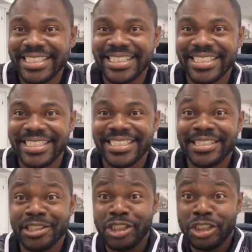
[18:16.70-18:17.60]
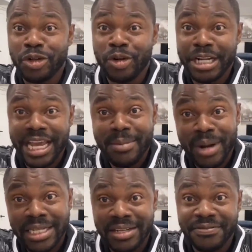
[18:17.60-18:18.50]
Your name as a
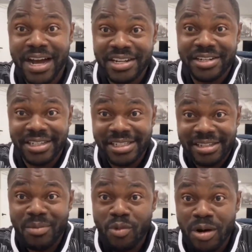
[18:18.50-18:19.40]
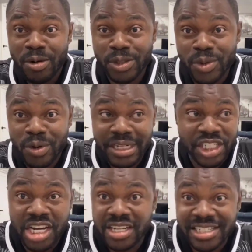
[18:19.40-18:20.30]
father is somewhere also on the child's
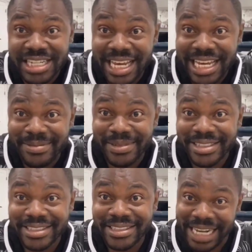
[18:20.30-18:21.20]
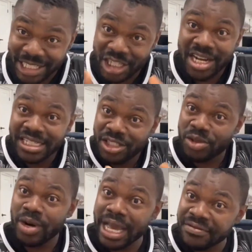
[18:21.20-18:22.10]
name. That child is your evidence
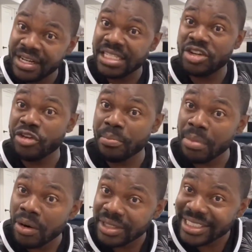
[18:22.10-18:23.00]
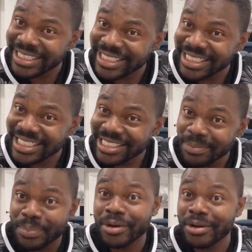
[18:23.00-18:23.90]
and your bond, a product
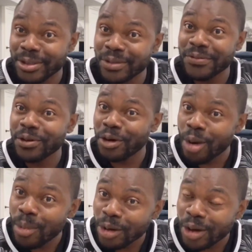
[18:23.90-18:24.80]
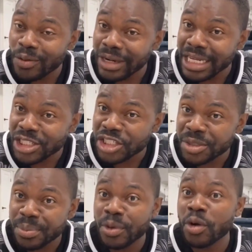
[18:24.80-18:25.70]
of your common law relationship or a
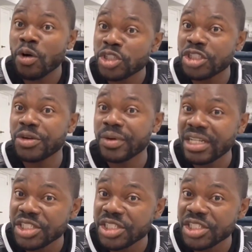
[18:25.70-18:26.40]
conjugal relationship.